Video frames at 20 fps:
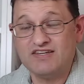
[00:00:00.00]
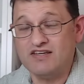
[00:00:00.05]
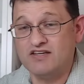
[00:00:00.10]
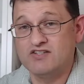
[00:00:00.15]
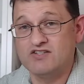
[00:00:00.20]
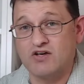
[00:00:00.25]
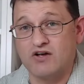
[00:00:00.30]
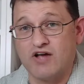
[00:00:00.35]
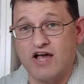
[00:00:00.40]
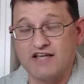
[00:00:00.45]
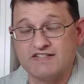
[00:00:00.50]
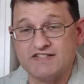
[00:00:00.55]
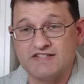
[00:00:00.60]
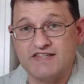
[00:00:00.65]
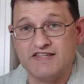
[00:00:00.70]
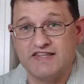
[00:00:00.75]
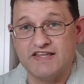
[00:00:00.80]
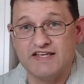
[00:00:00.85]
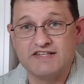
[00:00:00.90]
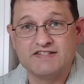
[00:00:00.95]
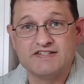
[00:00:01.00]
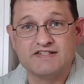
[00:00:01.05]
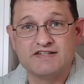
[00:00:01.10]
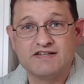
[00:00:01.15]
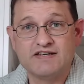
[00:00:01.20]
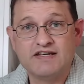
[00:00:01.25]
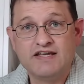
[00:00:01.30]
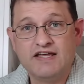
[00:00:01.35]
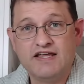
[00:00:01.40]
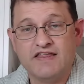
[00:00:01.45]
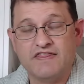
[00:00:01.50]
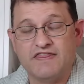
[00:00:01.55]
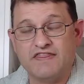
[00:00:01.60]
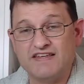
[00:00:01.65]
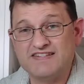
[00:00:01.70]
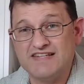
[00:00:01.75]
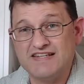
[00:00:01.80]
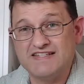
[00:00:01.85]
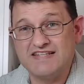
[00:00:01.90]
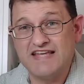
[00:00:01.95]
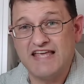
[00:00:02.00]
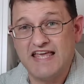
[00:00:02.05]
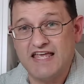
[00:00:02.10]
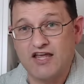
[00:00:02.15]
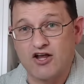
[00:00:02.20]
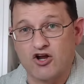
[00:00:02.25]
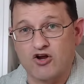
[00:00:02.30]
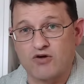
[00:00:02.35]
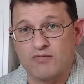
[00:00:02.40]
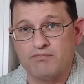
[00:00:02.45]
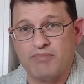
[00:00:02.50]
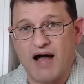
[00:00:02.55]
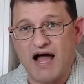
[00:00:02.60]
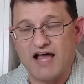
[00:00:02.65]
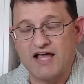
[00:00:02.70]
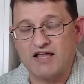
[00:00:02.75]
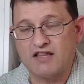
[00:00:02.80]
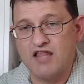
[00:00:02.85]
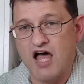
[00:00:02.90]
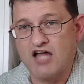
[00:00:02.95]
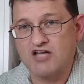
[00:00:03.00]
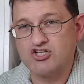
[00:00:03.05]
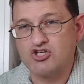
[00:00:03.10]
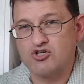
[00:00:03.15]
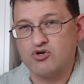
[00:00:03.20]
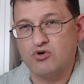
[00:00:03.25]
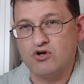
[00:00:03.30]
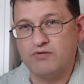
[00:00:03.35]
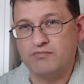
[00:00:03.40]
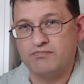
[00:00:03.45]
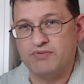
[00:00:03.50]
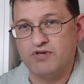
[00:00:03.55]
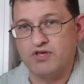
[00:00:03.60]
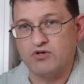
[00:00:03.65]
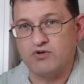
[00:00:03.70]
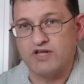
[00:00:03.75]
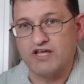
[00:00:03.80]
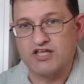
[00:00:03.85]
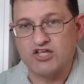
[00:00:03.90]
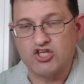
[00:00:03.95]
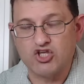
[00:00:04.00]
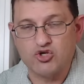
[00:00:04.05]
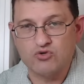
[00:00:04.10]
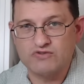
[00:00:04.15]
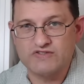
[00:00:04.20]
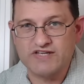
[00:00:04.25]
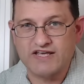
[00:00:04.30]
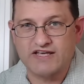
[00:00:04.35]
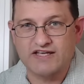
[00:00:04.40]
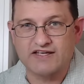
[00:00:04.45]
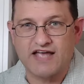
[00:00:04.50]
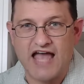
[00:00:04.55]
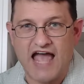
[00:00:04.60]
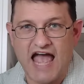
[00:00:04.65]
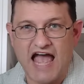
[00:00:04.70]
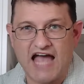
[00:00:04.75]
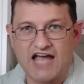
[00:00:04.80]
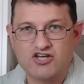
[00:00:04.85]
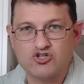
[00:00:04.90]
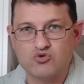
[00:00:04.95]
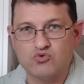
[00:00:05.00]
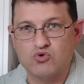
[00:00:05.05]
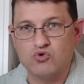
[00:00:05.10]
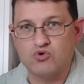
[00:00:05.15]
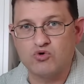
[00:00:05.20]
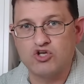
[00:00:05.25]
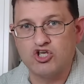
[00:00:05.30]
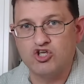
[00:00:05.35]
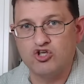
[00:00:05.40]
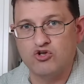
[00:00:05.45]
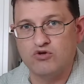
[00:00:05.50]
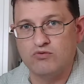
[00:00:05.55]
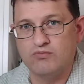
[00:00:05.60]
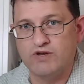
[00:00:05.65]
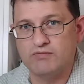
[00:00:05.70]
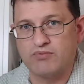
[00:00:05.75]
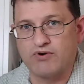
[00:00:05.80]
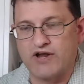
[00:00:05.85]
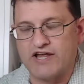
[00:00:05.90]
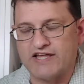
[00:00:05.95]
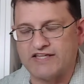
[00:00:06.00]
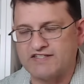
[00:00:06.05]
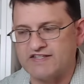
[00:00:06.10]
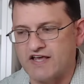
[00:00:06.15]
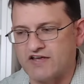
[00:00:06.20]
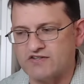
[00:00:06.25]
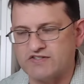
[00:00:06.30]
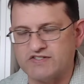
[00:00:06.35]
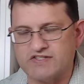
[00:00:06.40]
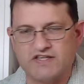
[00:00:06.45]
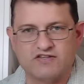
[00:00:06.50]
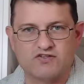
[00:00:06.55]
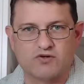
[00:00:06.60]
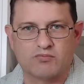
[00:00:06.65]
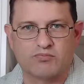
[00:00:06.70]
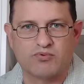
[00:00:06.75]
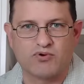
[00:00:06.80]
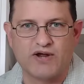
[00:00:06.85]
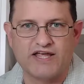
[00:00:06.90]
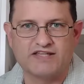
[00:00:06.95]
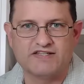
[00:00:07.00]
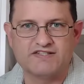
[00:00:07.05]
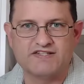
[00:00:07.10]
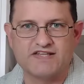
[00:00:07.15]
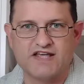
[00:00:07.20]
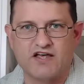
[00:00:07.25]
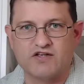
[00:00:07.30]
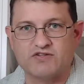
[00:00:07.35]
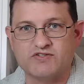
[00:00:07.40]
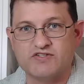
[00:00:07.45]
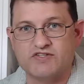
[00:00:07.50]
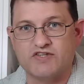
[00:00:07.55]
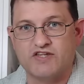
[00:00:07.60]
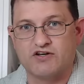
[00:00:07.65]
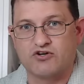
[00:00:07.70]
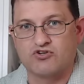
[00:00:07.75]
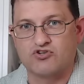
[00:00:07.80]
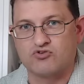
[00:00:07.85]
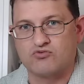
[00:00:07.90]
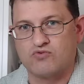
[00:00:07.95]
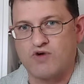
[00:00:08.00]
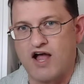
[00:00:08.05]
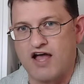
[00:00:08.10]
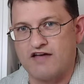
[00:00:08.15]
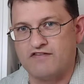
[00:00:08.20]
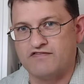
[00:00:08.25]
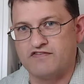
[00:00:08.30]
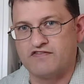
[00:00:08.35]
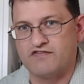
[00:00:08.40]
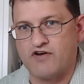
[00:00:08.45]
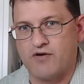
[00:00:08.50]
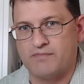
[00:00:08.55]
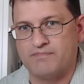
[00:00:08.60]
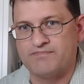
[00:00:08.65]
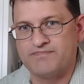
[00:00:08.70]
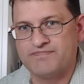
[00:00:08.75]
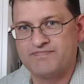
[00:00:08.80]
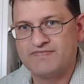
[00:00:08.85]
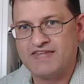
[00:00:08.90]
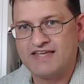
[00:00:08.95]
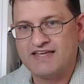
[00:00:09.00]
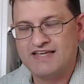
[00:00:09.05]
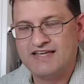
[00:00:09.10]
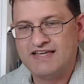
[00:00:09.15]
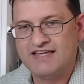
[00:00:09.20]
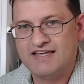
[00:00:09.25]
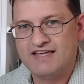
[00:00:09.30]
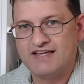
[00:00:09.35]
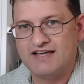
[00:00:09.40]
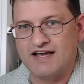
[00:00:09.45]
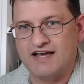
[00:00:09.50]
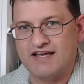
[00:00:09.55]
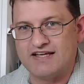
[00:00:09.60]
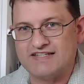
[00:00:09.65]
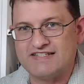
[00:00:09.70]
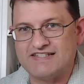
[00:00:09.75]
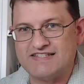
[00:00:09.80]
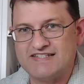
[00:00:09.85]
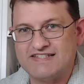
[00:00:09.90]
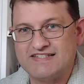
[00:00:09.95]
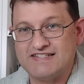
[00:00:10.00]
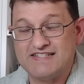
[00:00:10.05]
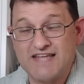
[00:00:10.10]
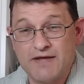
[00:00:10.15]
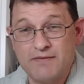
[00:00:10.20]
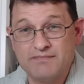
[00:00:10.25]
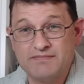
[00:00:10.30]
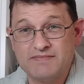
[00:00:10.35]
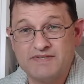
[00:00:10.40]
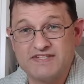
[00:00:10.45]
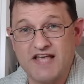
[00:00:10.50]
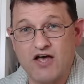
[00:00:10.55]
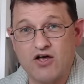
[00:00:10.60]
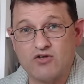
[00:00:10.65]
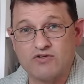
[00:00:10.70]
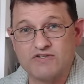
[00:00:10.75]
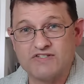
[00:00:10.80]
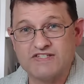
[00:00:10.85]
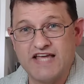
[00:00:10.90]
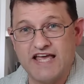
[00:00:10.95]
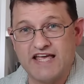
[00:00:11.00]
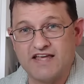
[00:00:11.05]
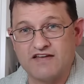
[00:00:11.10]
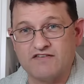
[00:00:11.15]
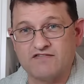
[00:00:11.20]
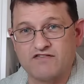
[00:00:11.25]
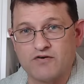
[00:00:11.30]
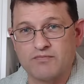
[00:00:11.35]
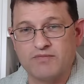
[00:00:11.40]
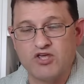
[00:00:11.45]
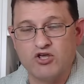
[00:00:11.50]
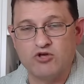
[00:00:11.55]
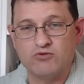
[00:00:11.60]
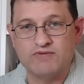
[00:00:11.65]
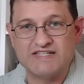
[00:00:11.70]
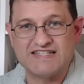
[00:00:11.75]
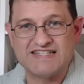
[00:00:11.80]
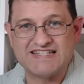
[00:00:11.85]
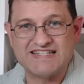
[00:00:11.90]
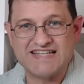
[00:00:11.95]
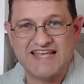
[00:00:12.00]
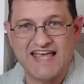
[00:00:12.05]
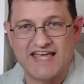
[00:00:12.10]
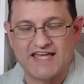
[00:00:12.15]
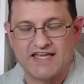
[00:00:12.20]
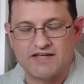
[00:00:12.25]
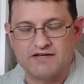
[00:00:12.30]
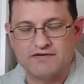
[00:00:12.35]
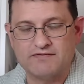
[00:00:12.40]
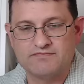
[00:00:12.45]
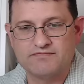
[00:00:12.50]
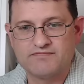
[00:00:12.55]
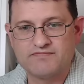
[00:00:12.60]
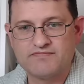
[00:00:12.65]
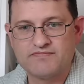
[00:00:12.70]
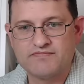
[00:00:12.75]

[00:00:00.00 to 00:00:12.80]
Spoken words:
So guys, this is here, biological computing using actual human brain cells. These are brain cells that are derived from stem cells taken from human skin.